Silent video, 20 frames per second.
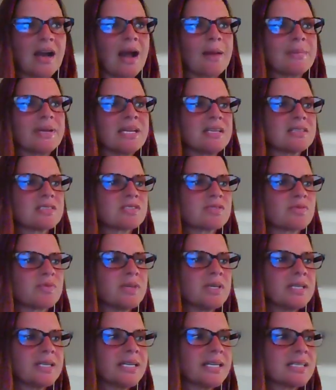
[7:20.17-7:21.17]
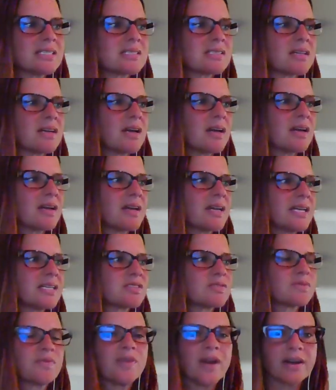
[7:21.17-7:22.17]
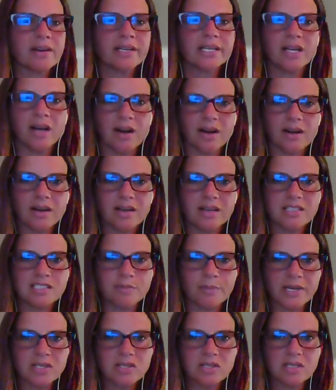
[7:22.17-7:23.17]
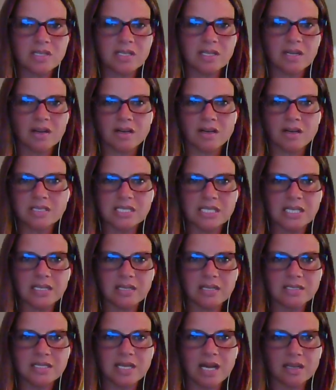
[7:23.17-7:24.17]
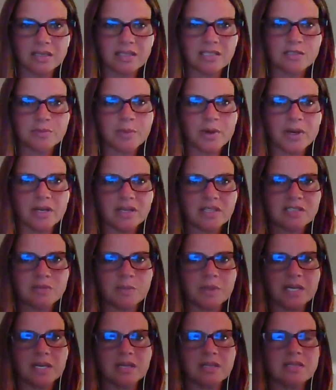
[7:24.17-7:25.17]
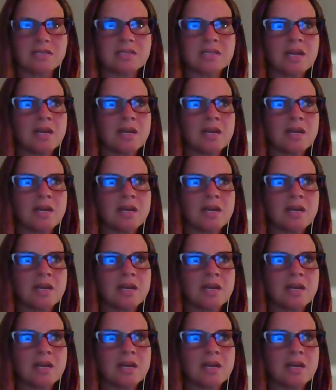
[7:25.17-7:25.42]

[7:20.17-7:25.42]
I mean, it's very hard, especially in CAR T and autologous products, because